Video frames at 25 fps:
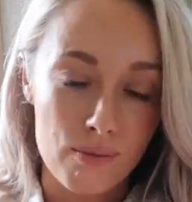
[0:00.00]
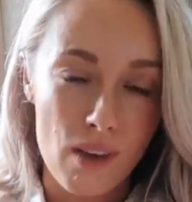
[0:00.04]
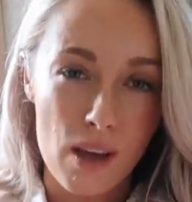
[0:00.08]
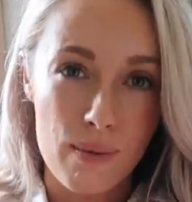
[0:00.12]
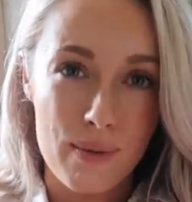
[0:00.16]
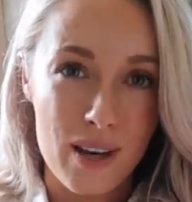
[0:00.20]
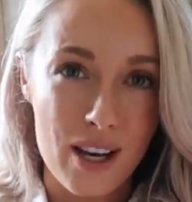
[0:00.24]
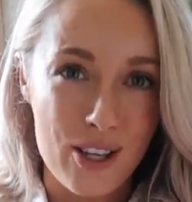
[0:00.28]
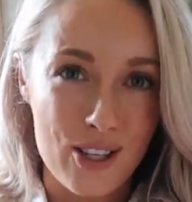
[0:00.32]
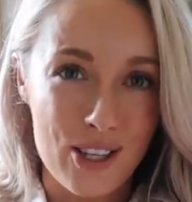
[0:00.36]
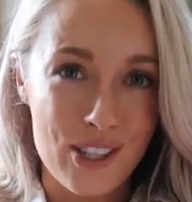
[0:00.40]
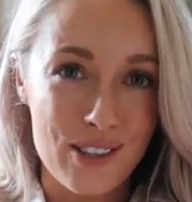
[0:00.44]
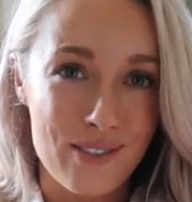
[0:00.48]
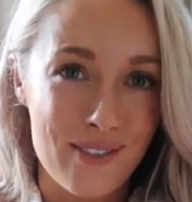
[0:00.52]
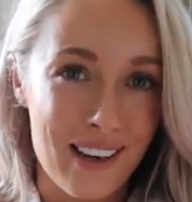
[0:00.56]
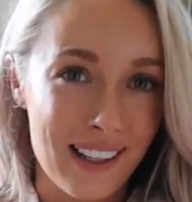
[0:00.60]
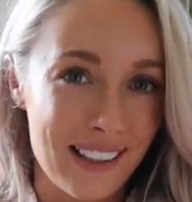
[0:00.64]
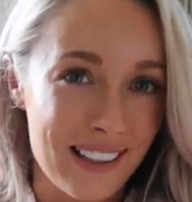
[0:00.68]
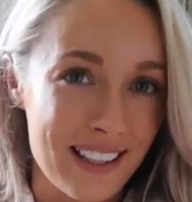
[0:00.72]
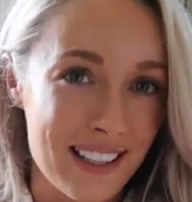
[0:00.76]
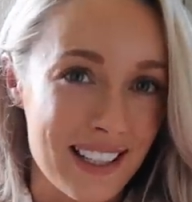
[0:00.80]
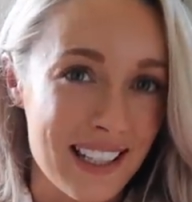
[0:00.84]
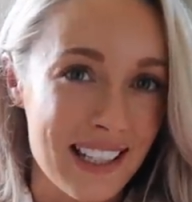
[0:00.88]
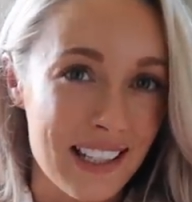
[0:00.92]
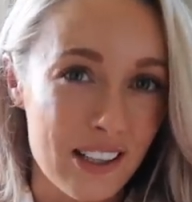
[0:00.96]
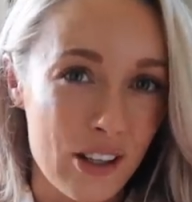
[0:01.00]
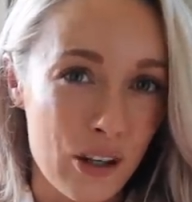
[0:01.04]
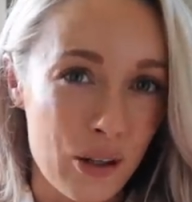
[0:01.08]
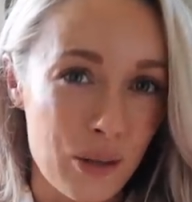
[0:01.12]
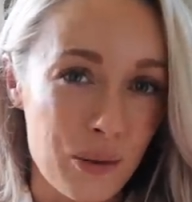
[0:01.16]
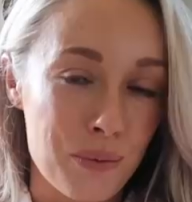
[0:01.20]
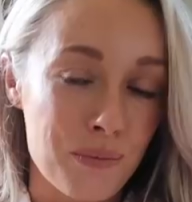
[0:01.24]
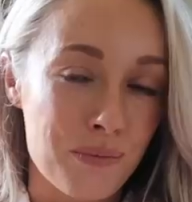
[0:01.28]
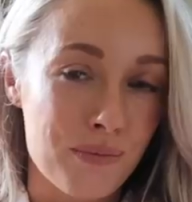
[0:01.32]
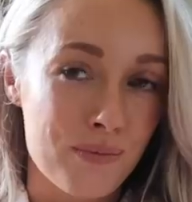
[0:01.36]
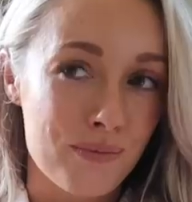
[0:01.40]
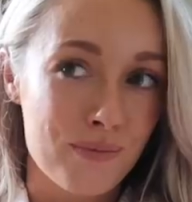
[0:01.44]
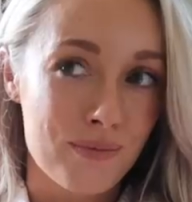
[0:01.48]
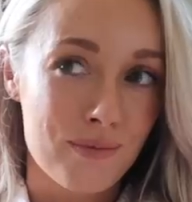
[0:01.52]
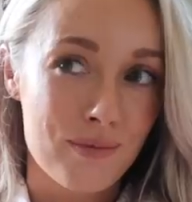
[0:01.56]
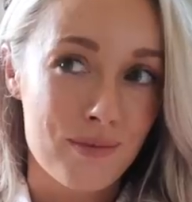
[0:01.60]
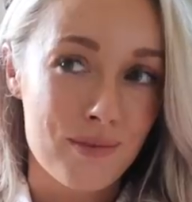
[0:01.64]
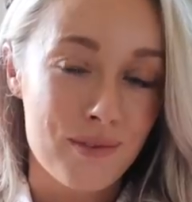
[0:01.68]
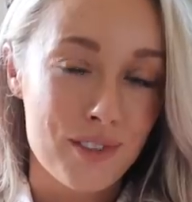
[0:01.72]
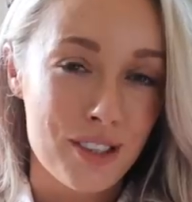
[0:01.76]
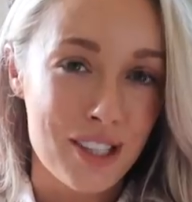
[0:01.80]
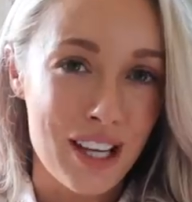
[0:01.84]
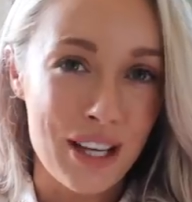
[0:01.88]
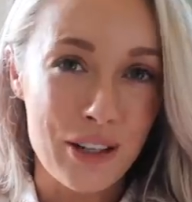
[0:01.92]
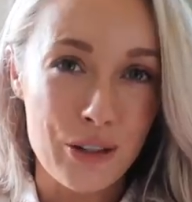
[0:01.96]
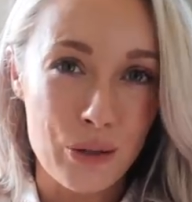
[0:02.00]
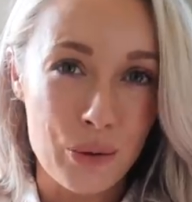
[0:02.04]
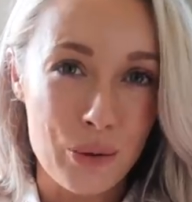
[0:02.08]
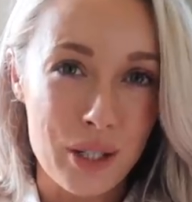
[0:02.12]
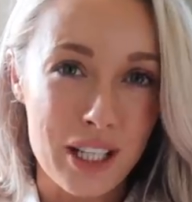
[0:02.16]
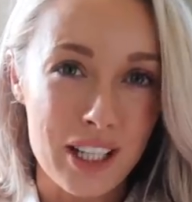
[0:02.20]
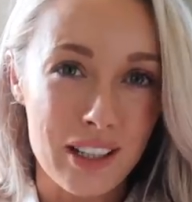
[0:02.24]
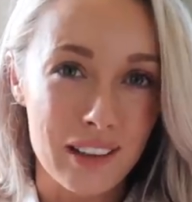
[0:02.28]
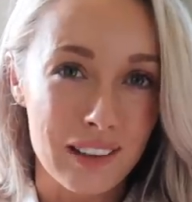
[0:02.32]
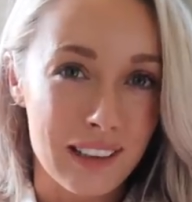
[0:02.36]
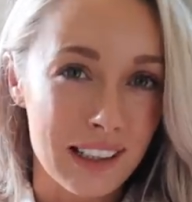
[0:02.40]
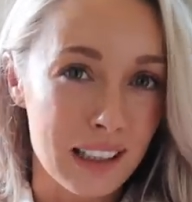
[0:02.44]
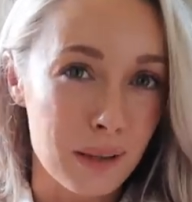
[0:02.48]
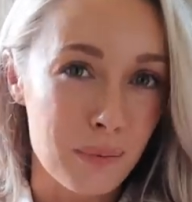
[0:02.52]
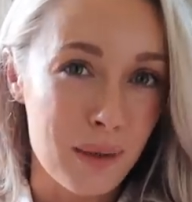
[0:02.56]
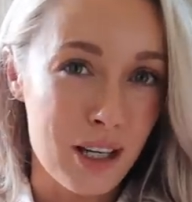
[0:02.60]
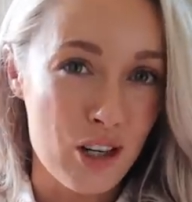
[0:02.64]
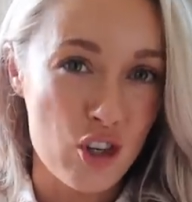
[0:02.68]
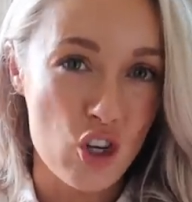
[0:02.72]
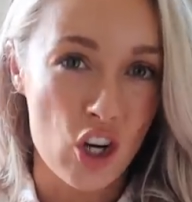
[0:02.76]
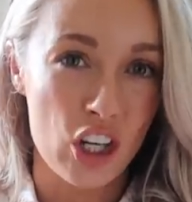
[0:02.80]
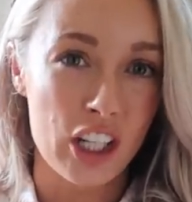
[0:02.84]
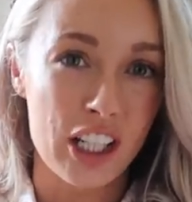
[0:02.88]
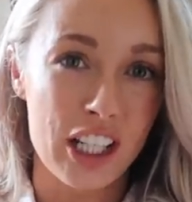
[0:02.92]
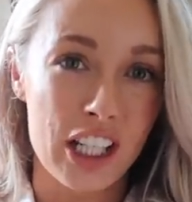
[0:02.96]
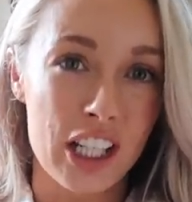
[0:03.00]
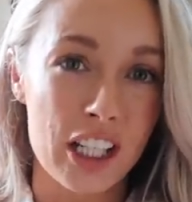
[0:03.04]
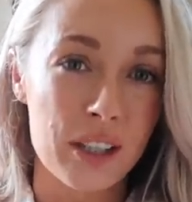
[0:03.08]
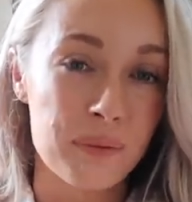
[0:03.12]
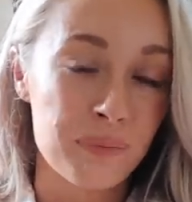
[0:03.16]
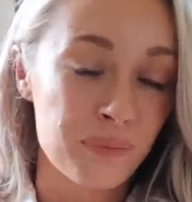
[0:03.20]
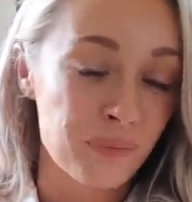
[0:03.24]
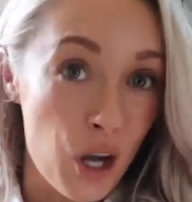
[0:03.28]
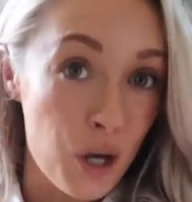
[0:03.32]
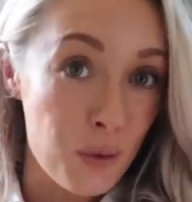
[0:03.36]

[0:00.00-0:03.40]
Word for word: Maybe actually the Valentino sandal heel, a little bit chunkier.